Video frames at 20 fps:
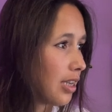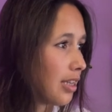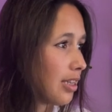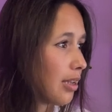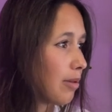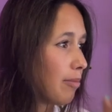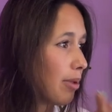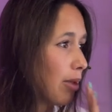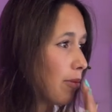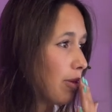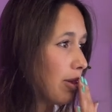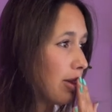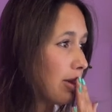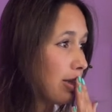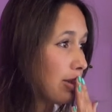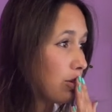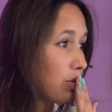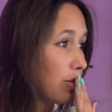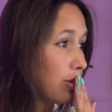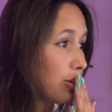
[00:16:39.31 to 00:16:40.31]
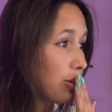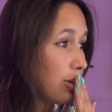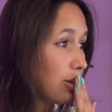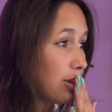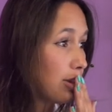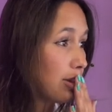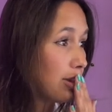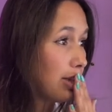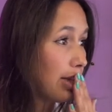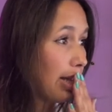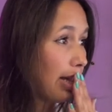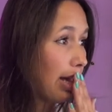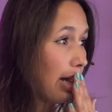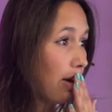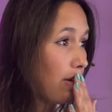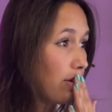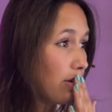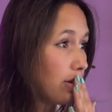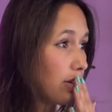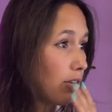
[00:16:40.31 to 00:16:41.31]
Then maybe this one should stick
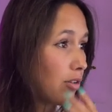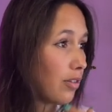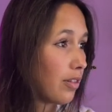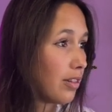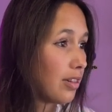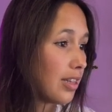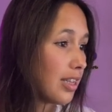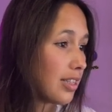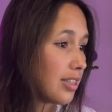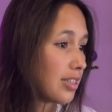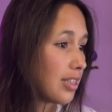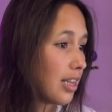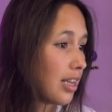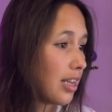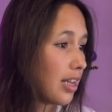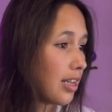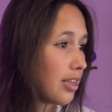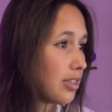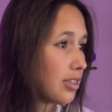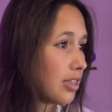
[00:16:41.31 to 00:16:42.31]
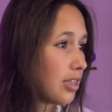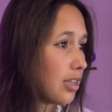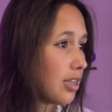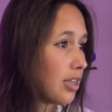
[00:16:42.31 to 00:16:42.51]
out on this end.